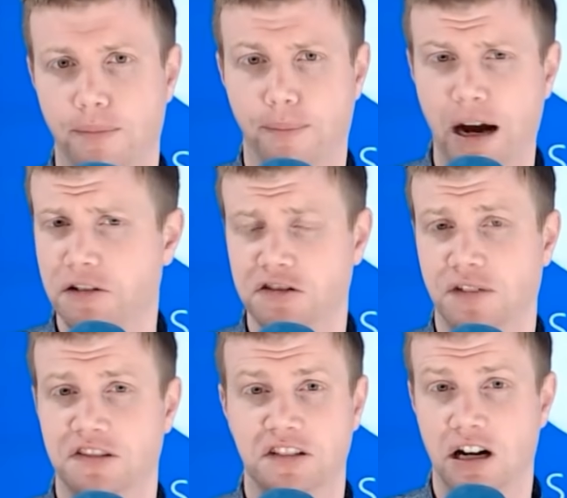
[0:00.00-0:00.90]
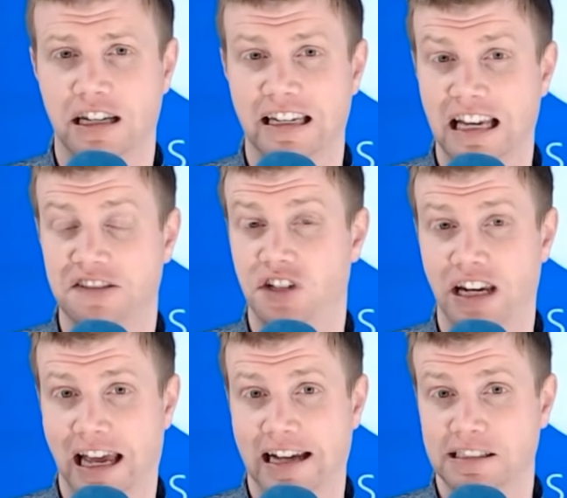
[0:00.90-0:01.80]
Microsoft is talking next
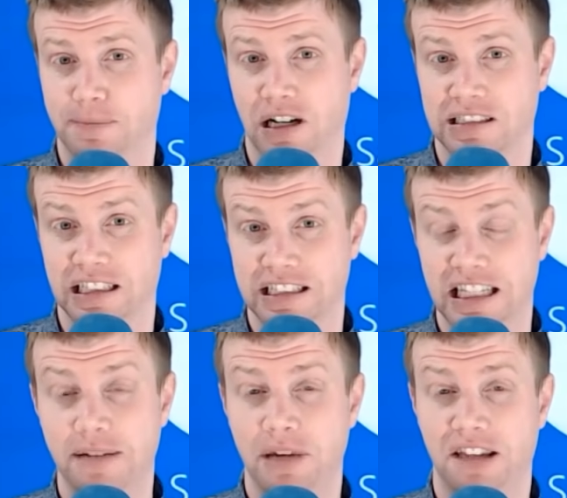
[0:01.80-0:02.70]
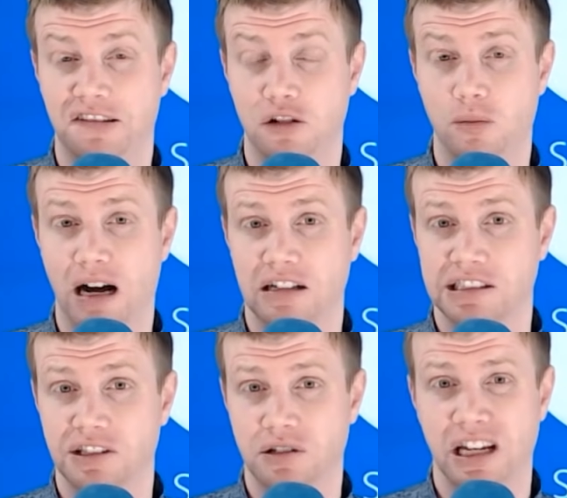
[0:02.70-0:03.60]
gen Xbox, team hits a new
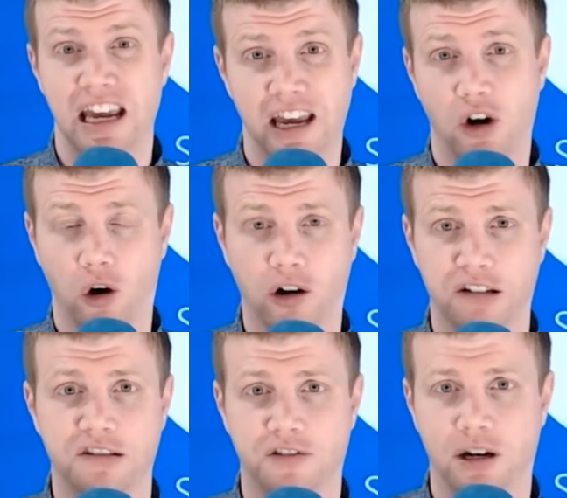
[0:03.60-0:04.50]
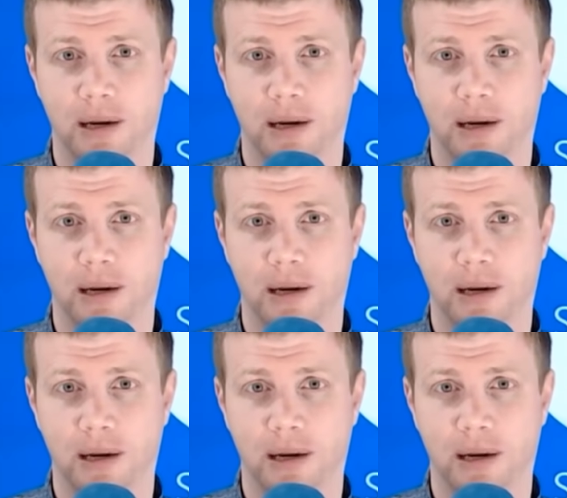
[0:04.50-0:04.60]
milestone, and earnings have come